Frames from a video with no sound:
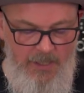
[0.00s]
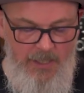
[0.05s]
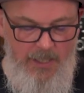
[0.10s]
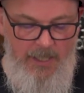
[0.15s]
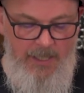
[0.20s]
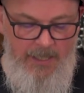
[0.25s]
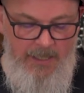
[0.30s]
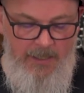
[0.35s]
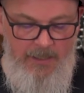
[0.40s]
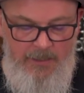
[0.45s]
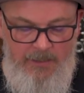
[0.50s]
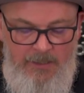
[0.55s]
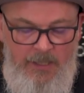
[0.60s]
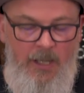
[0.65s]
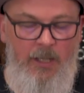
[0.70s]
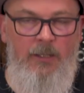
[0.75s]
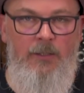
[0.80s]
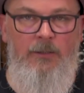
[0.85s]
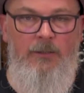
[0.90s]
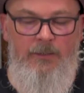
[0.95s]

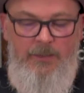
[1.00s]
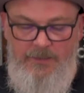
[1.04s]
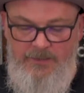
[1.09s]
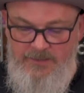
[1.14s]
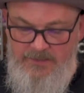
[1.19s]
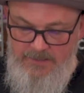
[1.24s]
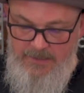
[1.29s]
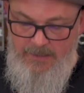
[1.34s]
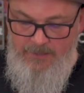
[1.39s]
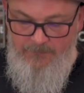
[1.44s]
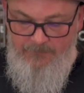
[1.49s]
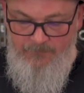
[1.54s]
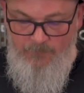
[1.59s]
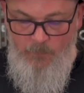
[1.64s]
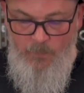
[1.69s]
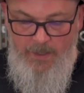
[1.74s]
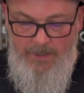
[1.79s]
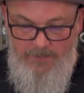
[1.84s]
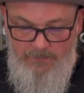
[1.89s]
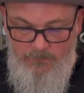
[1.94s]
color instead of
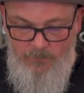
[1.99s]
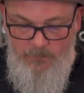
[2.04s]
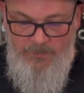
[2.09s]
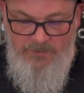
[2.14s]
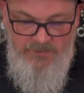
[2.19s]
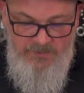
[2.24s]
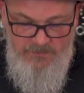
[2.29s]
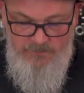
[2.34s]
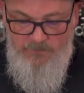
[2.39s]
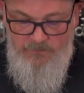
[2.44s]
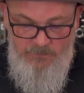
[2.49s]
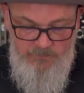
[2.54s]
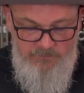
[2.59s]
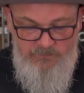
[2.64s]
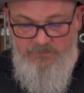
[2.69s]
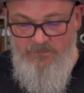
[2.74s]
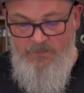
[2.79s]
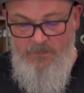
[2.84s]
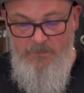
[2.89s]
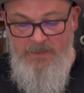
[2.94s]
white, which
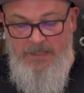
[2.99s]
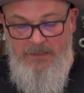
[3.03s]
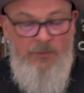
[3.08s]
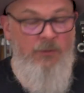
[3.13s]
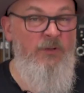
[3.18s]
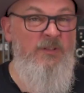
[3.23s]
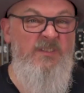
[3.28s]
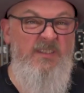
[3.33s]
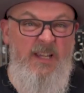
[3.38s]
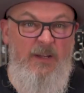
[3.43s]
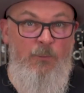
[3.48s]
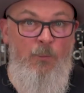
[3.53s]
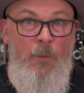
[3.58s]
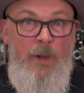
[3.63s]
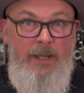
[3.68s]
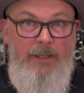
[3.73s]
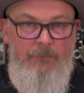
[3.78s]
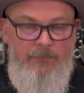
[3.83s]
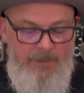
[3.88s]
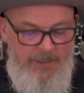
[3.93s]
to me looks like
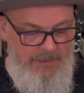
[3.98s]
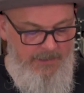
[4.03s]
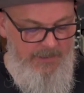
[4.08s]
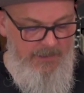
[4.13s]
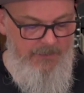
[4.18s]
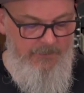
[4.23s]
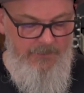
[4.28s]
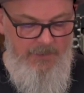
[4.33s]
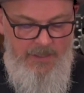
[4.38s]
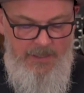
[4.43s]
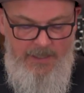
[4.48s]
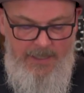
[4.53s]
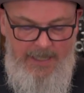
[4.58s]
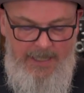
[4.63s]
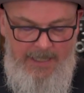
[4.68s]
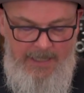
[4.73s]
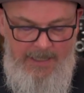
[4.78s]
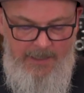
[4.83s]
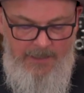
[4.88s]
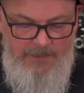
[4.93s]
white right now.
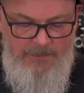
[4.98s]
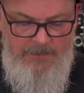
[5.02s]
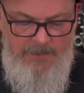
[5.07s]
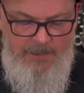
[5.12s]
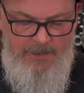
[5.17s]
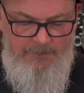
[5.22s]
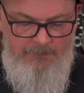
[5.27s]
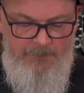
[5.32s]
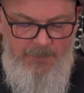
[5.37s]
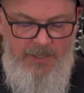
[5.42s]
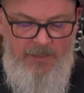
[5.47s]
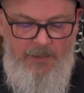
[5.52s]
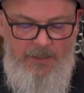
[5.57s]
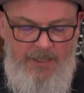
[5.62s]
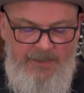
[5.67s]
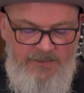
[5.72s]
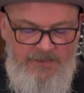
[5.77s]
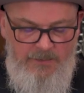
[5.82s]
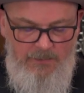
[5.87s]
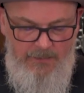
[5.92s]
And but
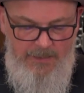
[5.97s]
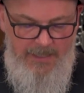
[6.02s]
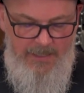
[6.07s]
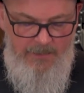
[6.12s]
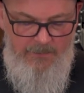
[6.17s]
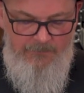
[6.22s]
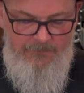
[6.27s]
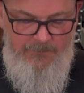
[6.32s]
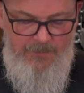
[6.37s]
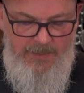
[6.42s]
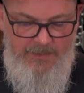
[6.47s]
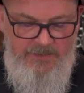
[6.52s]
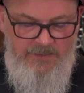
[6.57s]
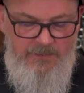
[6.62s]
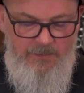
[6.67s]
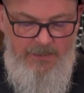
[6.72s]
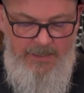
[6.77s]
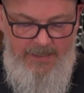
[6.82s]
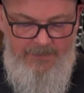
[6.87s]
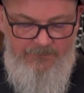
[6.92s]
I still have
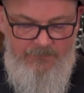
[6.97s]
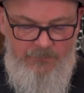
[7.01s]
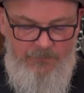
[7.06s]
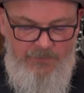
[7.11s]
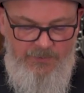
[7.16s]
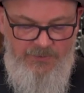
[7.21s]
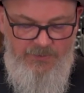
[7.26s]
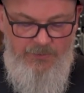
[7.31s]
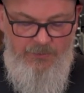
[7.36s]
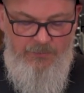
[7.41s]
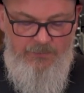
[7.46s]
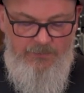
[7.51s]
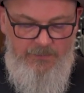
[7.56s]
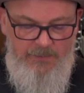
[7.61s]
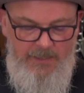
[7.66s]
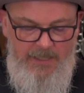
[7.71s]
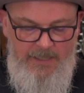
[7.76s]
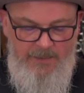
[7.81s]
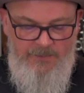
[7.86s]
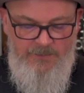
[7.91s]
a result.
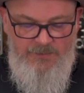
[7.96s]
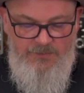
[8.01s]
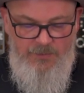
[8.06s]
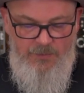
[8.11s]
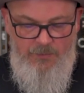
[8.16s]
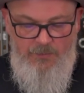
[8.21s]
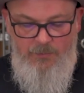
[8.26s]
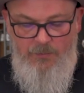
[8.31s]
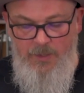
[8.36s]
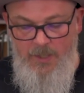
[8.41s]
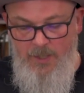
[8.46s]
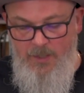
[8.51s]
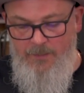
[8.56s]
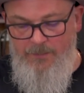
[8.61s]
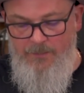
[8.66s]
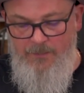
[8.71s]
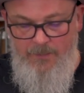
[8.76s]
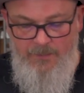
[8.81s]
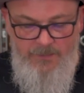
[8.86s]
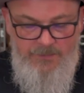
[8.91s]
And so
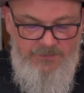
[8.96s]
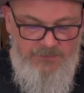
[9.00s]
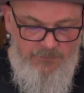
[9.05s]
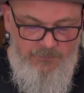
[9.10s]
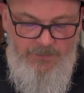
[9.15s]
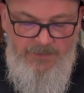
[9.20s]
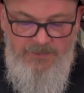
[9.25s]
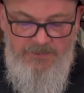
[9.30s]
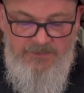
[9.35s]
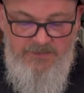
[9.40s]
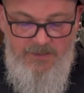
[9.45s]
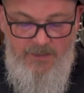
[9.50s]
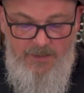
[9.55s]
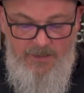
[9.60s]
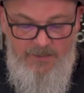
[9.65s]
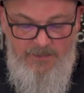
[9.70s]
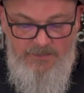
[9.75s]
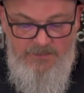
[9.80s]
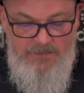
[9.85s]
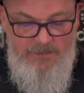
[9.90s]
the screen
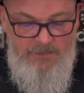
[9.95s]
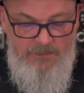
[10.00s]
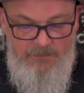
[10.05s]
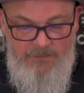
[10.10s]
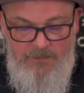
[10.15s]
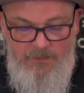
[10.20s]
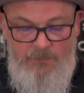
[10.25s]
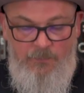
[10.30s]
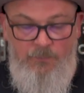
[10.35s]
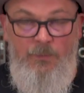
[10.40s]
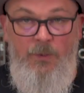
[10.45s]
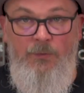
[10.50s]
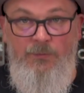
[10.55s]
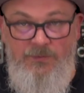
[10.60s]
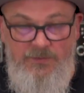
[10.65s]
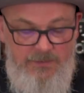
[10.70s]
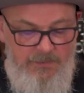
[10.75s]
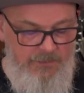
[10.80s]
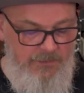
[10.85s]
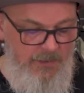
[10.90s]
size on the
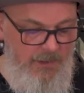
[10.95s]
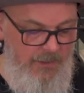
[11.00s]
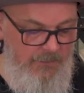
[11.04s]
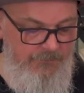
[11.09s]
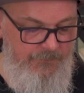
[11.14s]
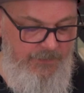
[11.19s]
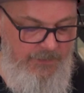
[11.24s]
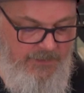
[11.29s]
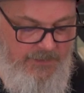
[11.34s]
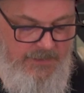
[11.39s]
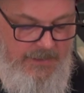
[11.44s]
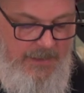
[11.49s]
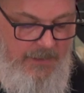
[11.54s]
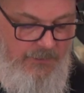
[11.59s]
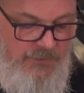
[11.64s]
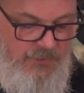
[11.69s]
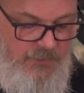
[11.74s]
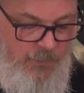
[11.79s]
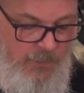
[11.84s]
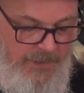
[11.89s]
roasted coffee is
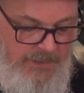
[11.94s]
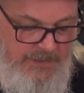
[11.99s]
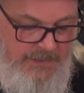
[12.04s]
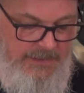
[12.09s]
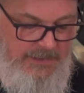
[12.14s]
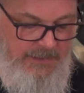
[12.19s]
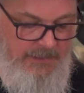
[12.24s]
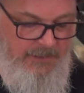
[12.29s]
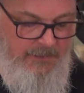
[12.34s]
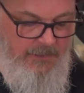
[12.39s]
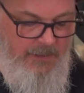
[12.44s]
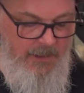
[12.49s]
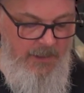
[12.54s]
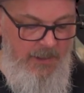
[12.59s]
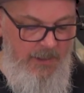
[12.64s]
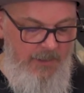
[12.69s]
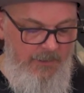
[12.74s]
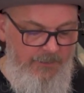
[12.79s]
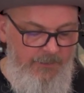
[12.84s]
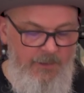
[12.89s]
now 20.
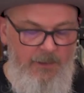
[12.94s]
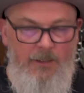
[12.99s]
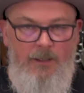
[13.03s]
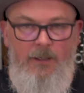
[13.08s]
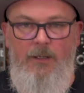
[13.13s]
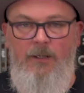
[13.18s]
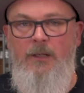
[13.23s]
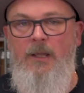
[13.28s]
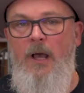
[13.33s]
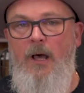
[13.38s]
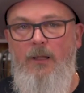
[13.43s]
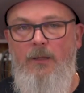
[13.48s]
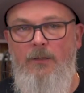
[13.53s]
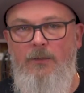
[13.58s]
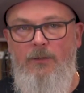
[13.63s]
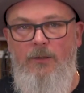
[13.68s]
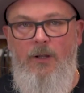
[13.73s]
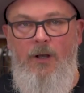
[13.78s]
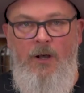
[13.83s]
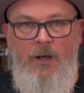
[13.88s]
The
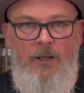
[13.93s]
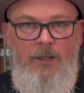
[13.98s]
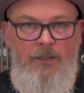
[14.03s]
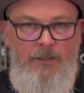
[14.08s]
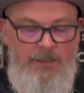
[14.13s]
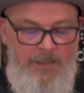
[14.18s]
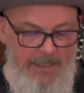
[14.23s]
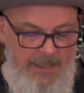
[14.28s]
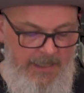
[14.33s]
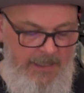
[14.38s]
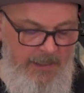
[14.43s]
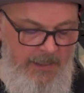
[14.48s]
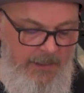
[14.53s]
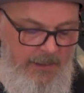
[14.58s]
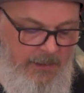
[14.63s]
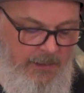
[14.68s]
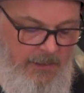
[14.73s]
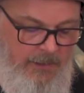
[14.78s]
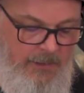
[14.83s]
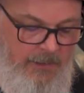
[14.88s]
color on
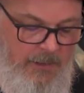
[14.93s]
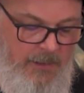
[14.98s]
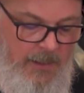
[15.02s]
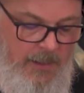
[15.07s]
a